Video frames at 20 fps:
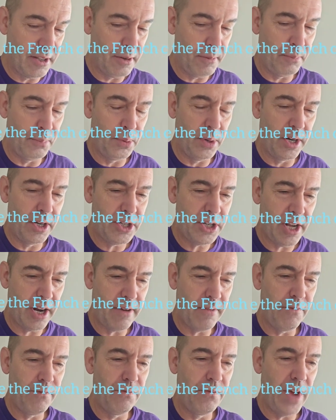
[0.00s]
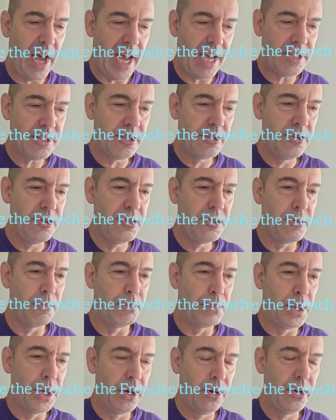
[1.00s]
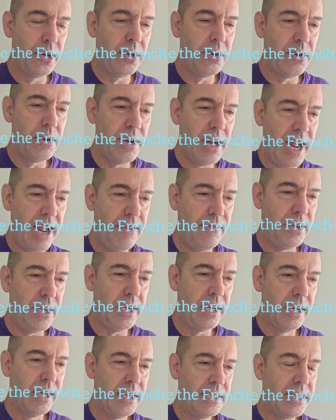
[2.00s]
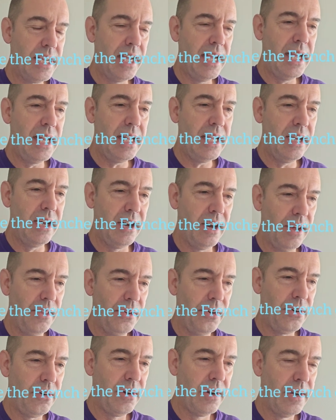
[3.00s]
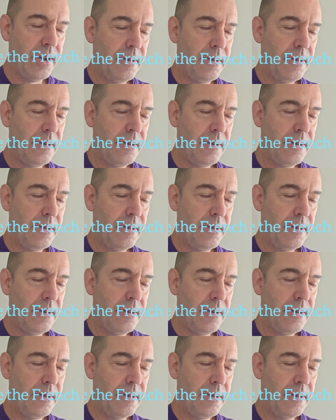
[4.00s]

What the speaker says: the British had a vastly superior navy to any other